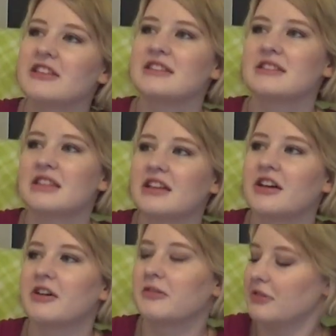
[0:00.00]
this is
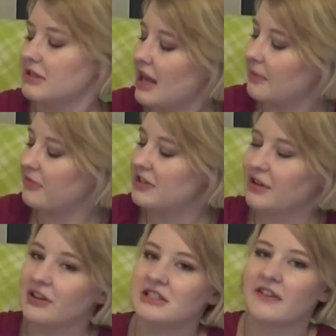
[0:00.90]
the time of
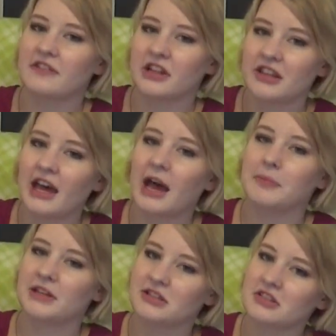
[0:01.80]
day where he's definitely the
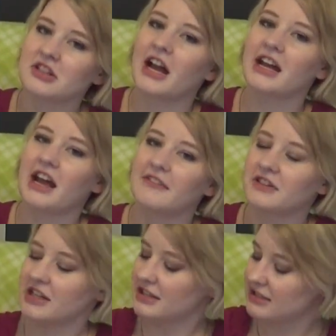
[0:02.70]
happiest, is right
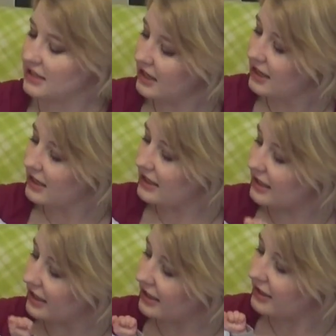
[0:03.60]
after he's
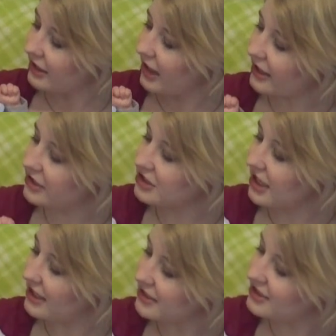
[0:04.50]
eaten and gotten
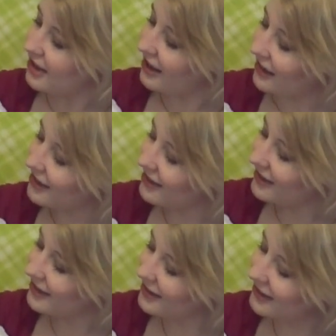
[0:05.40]
changed. Huh.
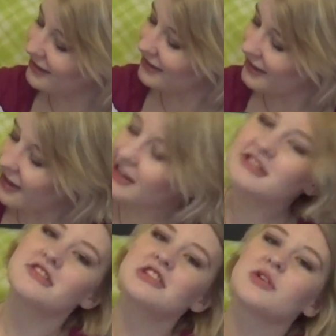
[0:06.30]

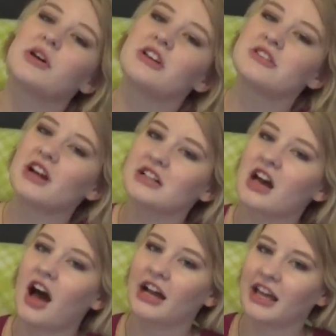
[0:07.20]
It's usually when he'll start
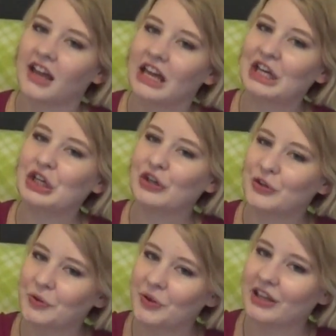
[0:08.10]
talking and
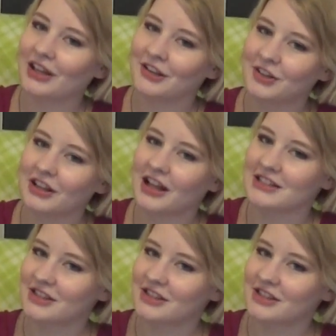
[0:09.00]
cooing and doing lots